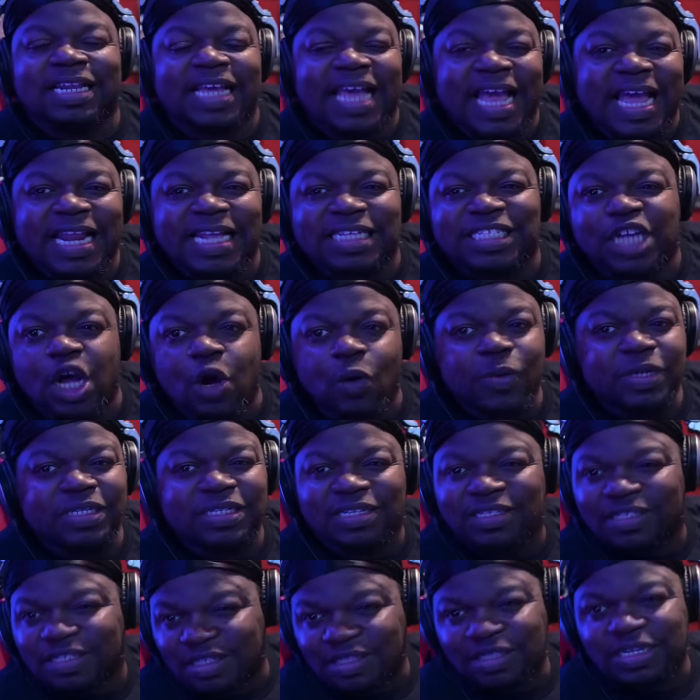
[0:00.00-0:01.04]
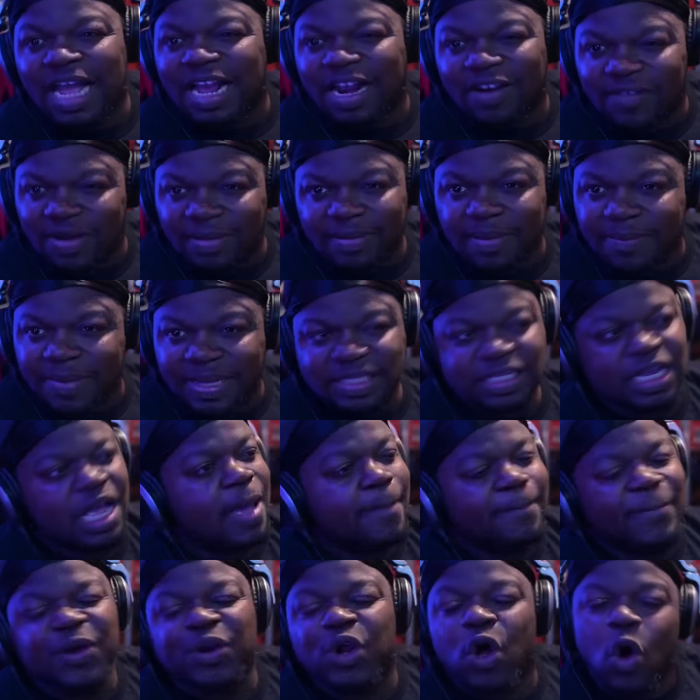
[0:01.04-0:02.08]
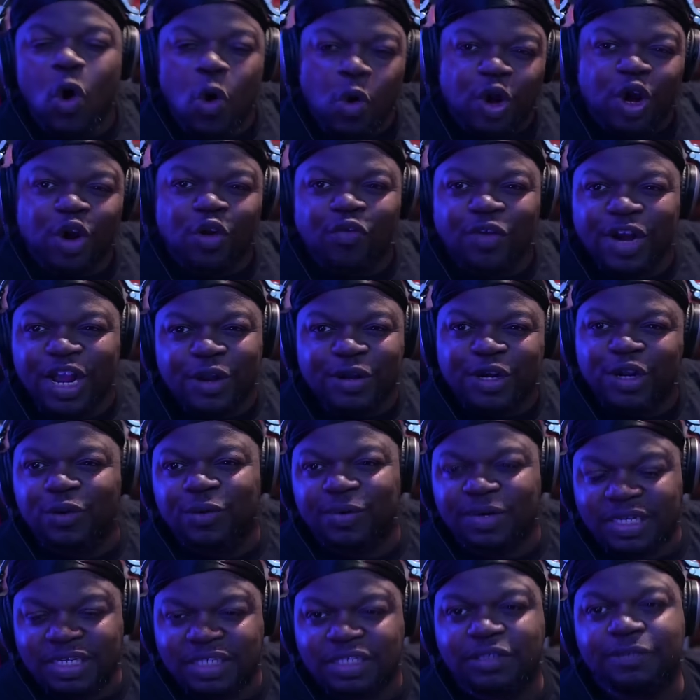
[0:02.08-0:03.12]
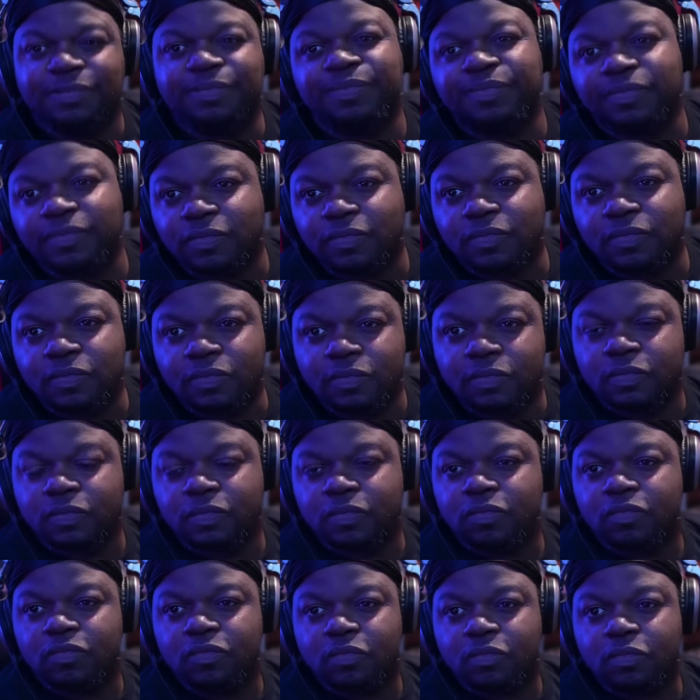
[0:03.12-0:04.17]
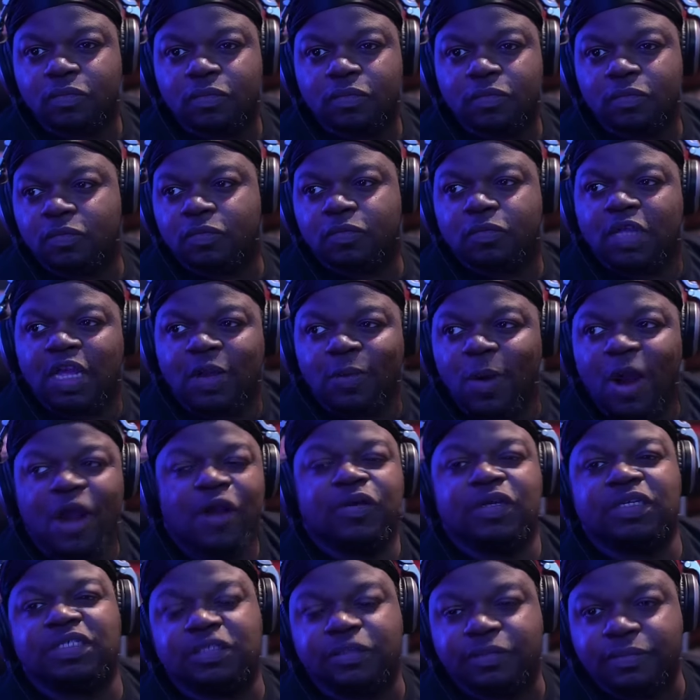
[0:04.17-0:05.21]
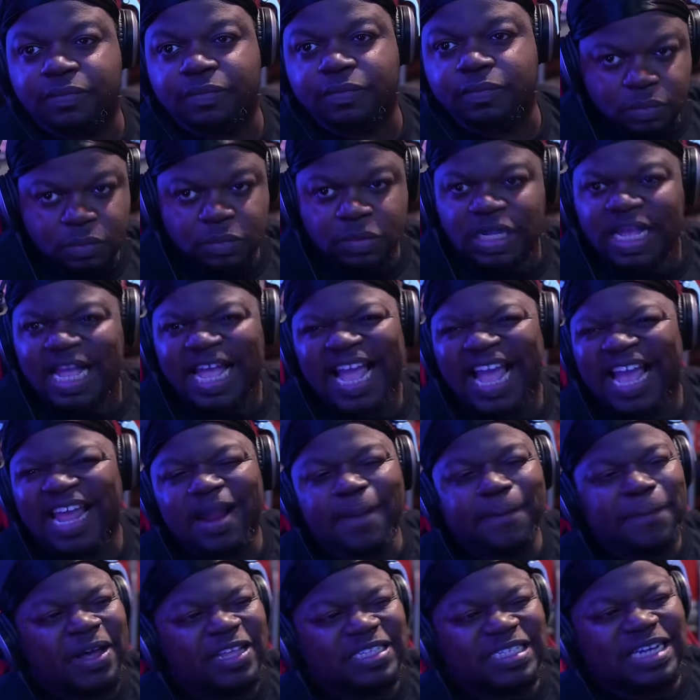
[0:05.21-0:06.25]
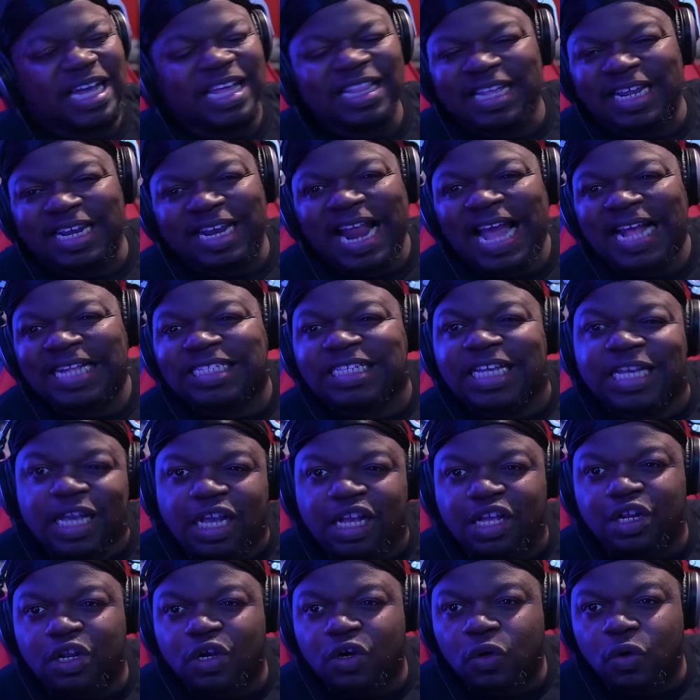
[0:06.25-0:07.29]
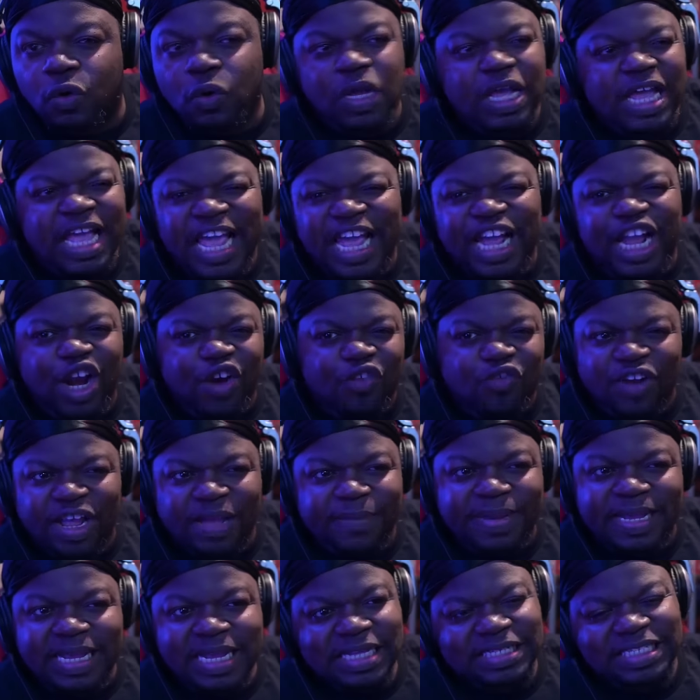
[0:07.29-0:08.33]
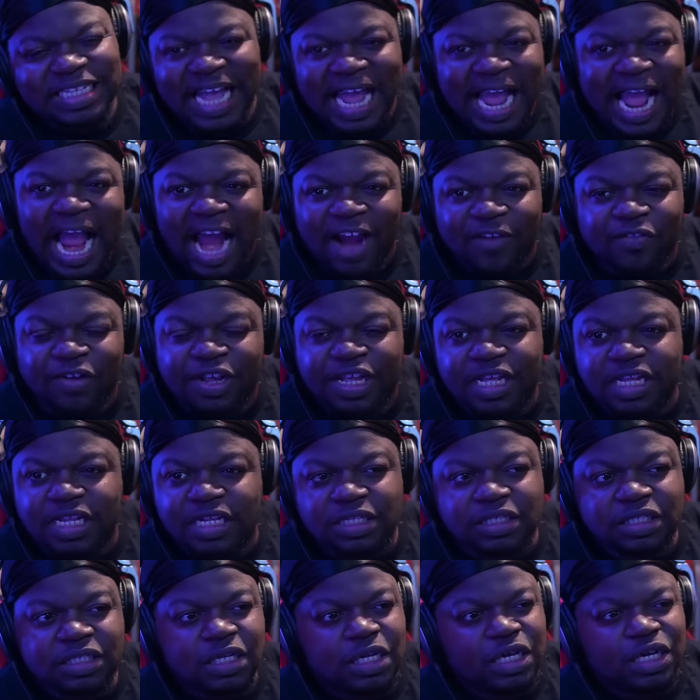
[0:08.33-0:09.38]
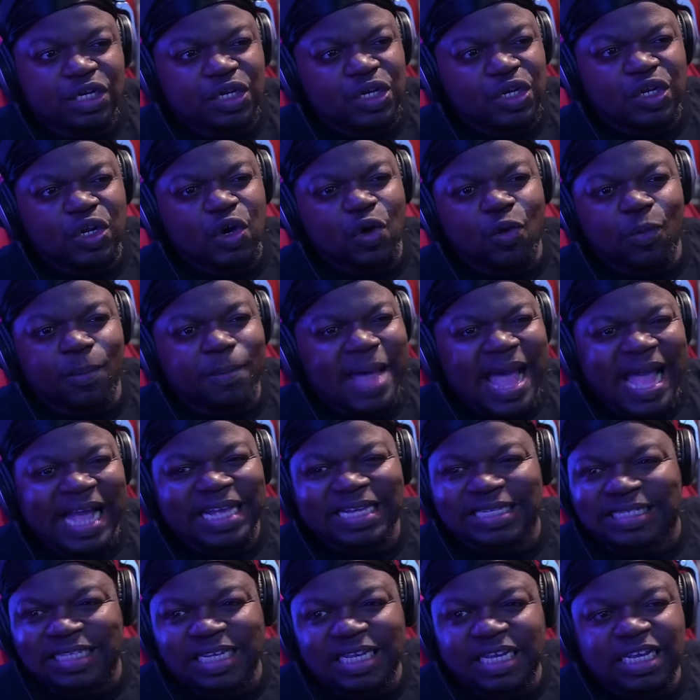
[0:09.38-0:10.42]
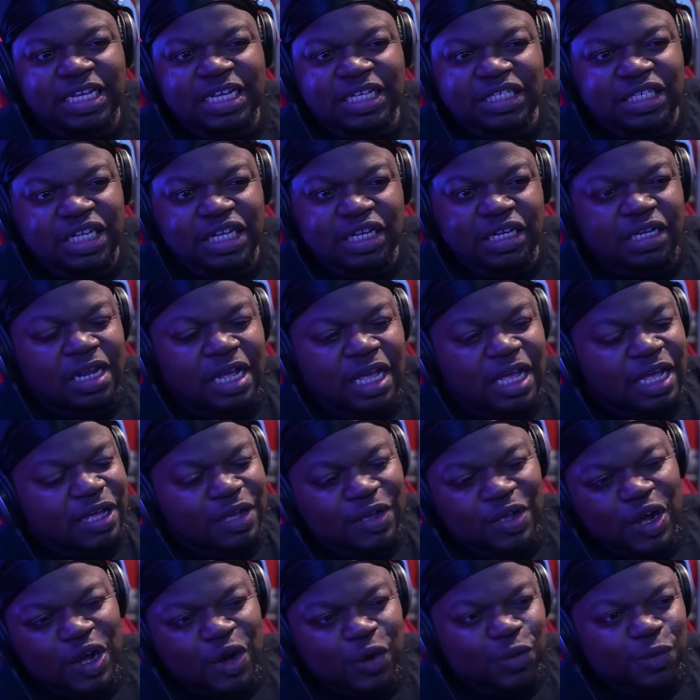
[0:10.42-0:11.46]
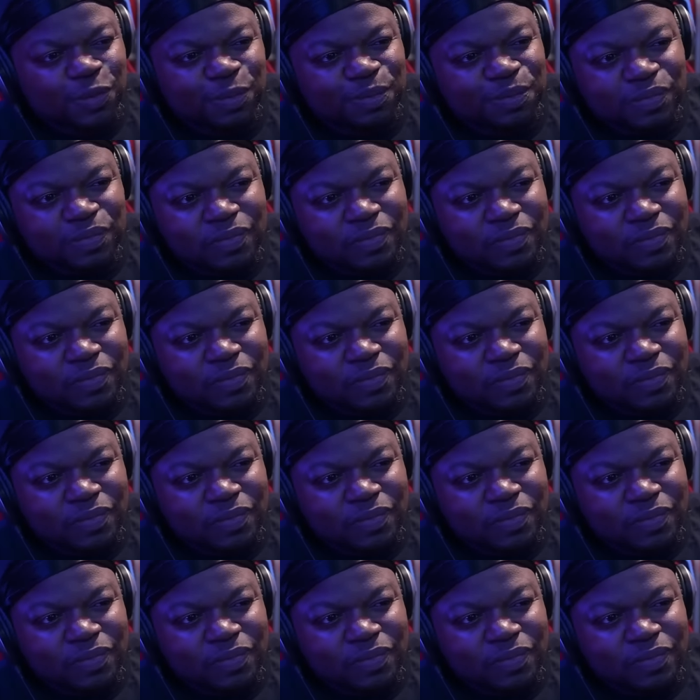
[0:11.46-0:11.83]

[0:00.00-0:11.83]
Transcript: Candace Owen, that Caribbean bitch, built a whole career doing this. It works. And a bunch of other Latino and Caribbeans and Africans, you know, magazines and, you know,